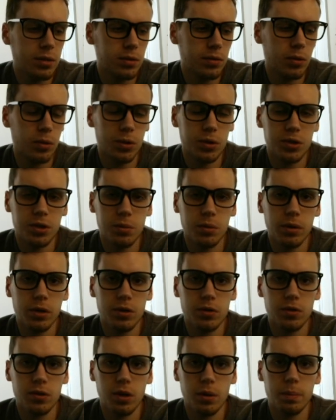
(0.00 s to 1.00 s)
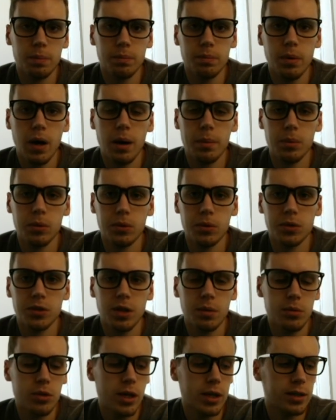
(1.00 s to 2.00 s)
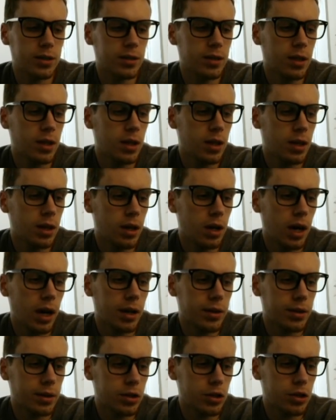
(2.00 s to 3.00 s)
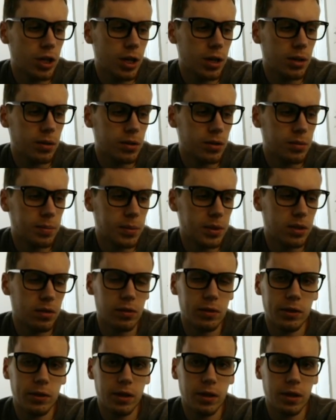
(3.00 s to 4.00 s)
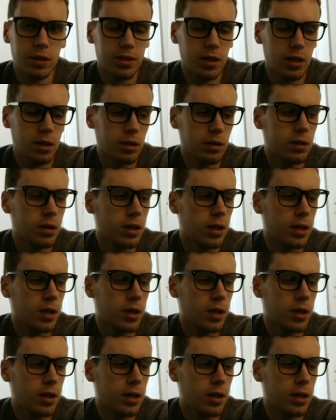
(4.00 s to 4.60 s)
Of course, simulations are a popular subject on this channel, specifically in Excel.